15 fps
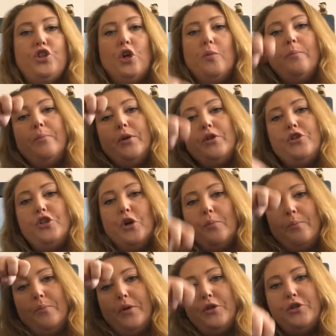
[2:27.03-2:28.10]
jump,
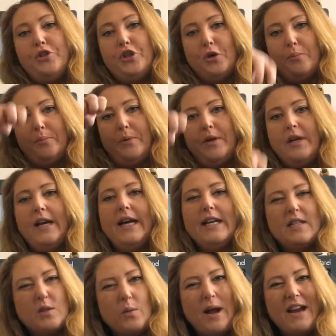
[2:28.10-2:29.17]
jump, jump, and
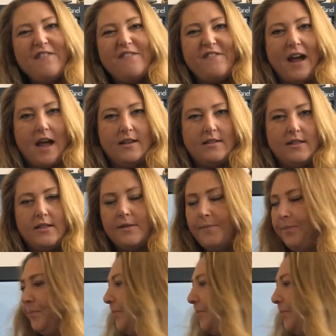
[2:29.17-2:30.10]
it's quite fast.